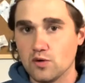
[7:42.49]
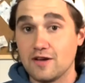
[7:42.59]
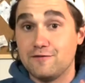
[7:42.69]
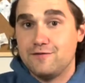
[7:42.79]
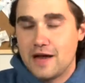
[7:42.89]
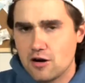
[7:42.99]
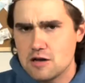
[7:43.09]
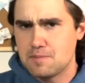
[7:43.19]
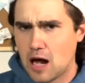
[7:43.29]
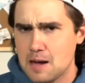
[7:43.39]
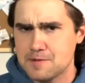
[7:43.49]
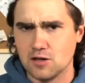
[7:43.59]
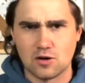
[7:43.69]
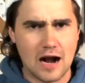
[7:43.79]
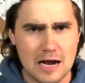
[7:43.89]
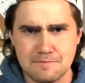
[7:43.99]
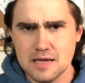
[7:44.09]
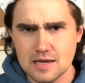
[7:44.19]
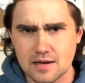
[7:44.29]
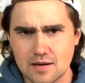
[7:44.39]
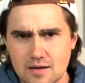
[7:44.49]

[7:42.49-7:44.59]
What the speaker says: a very popular IP.